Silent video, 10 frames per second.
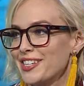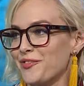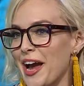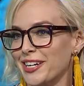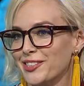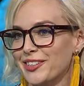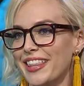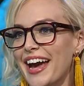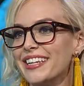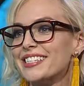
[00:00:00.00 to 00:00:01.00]
factor, and
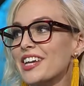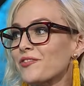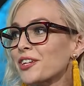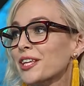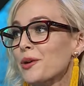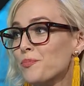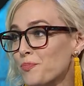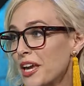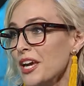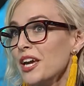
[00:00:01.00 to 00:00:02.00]
that is definitely a
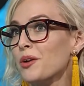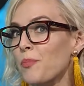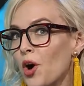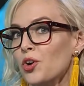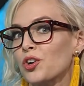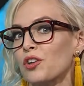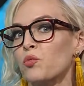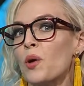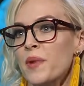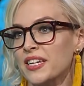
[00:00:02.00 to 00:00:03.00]
big part of
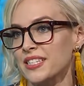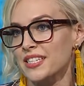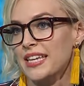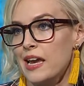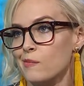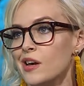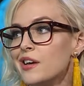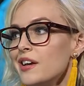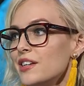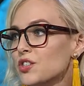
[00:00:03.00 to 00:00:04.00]
what makes this game
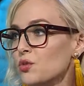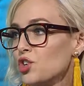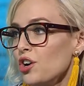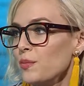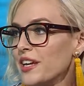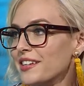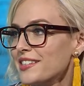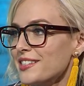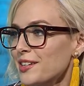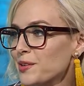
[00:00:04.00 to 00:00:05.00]
so charming. And
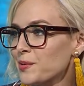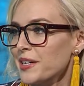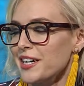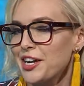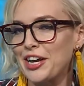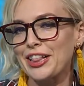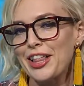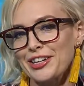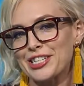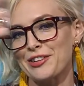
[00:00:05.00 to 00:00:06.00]
so good
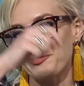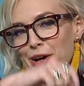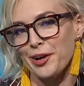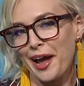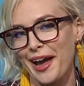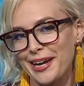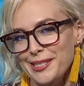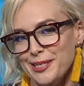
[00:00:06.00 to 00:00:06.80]
luck to you, Fall Guys.